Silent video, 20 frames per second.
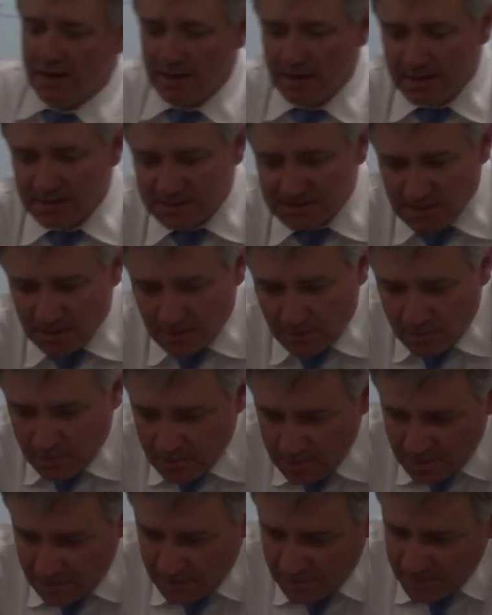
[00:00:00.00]

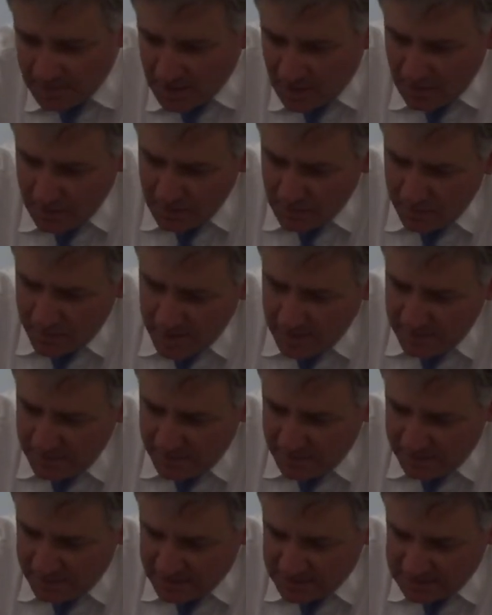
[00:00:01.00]
So the other way that
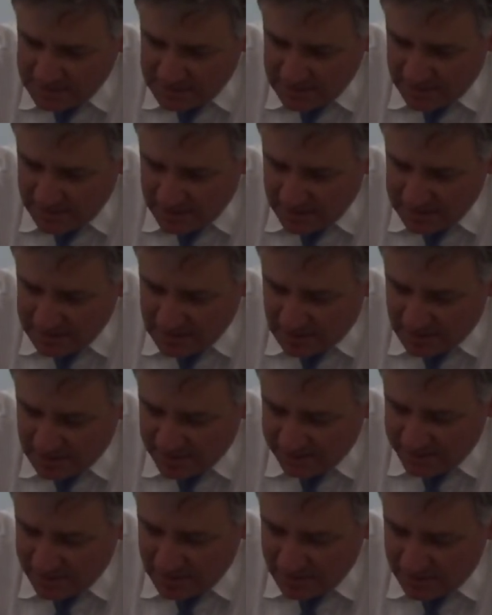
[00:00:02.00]
you're going to see that delta
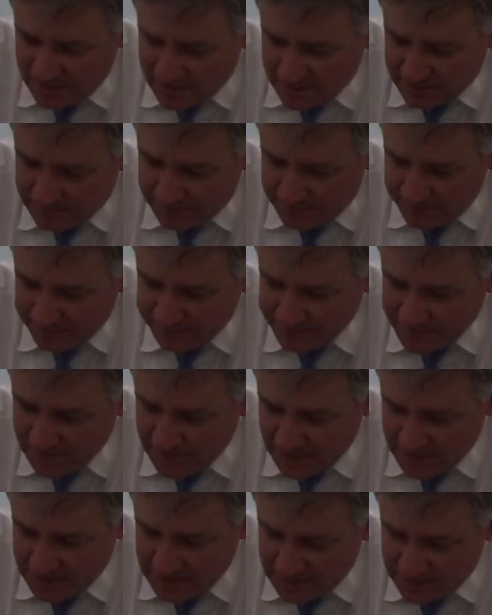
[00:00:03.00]
V written,
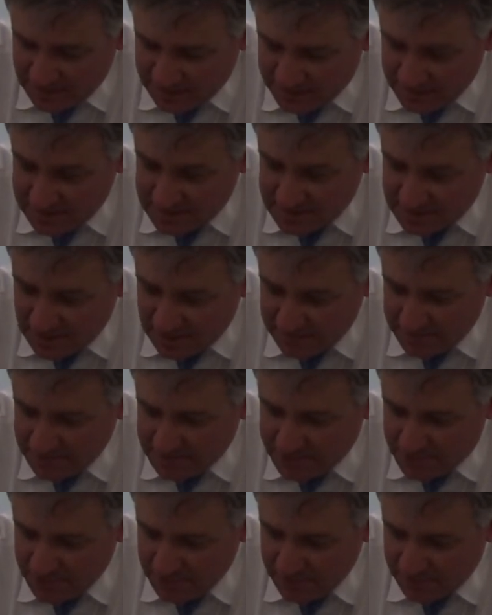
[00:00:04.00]
and this is going to be
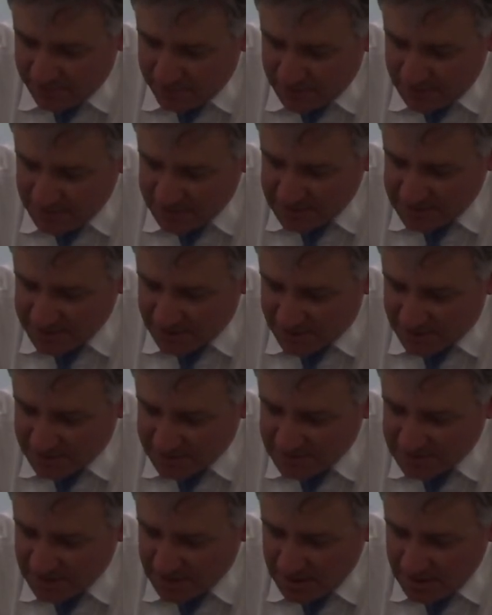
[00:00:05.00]
true of any
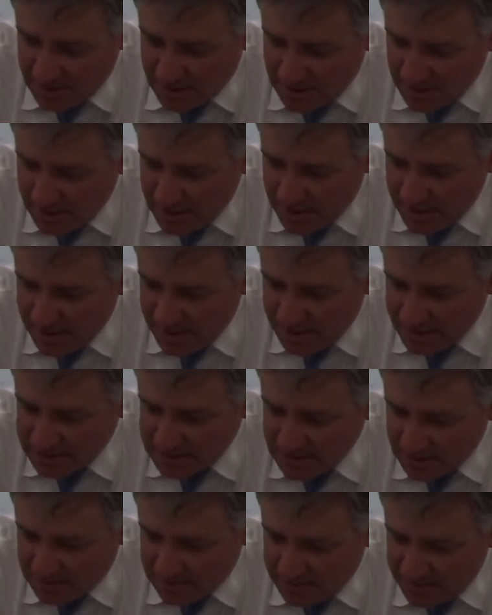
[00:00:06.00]
change, is
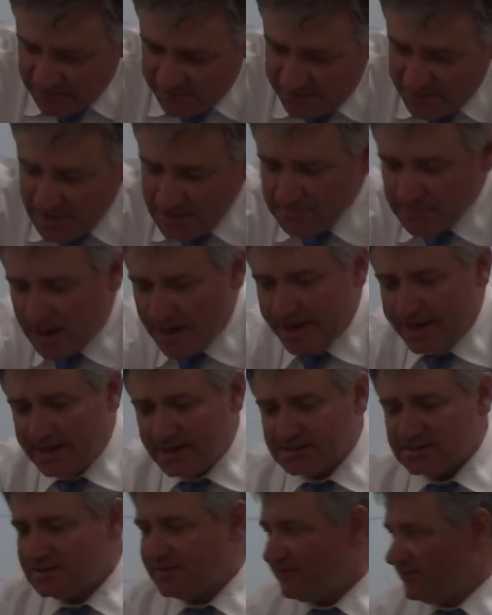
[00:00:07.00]
going to be V
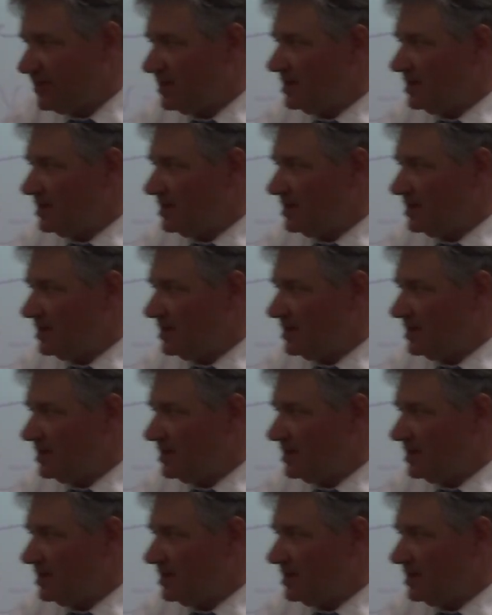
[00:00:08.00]
minus V